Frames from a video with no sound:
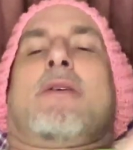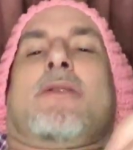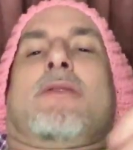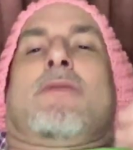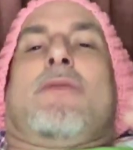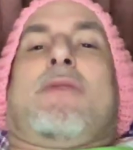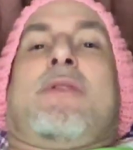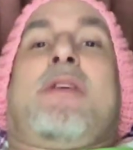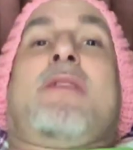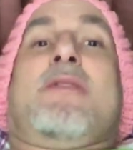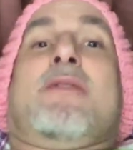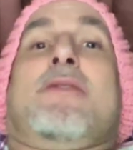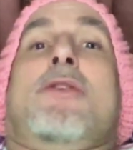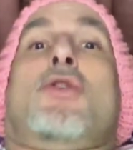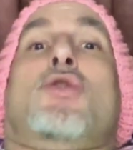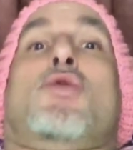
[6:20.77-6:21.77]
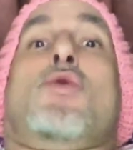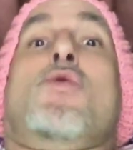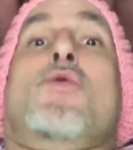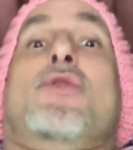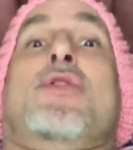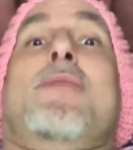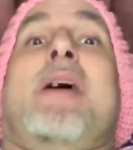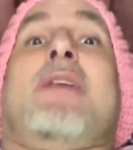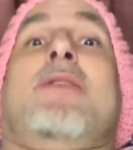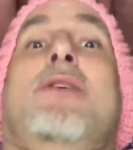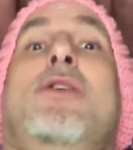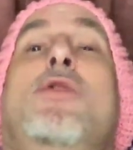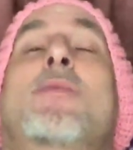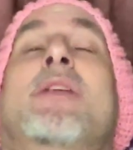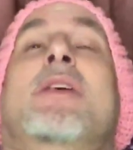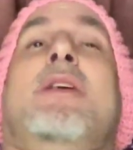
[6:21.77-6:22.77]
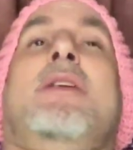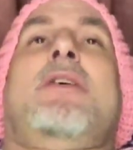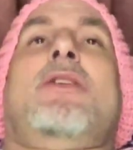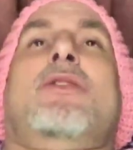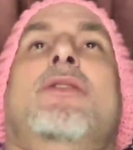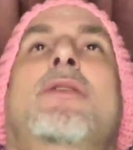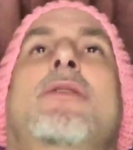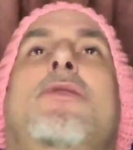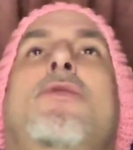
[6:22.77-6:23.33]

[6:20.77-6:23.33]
So this is the truth about the human condition.